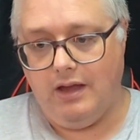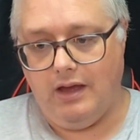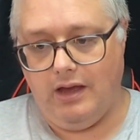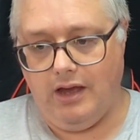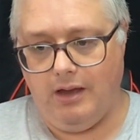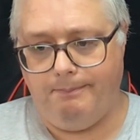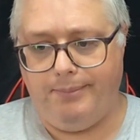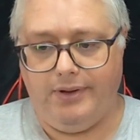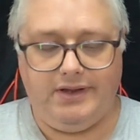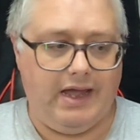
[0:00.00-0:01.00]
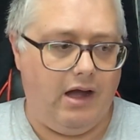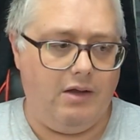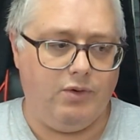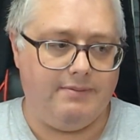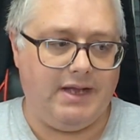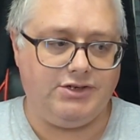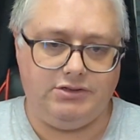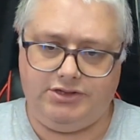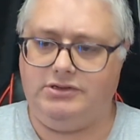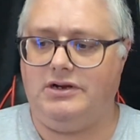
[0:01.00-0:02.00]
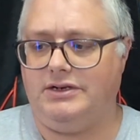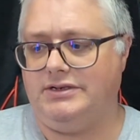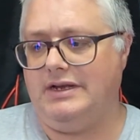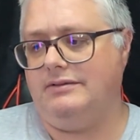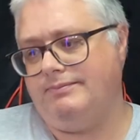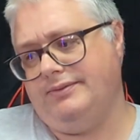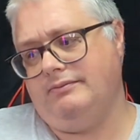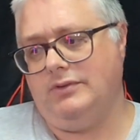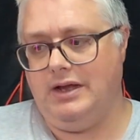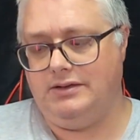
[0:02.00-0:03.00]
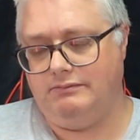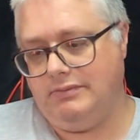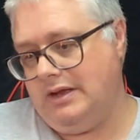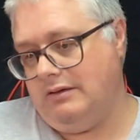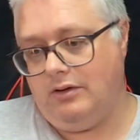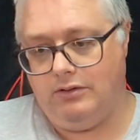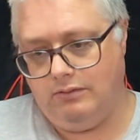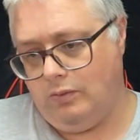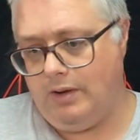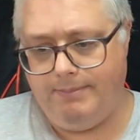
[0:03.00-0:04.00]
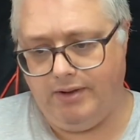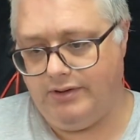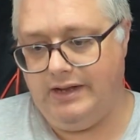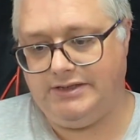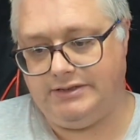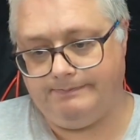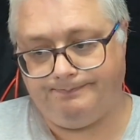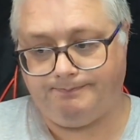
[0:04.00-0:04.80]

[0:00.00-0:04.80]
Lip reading: But yeah, I would imagine, just like I said on why building this,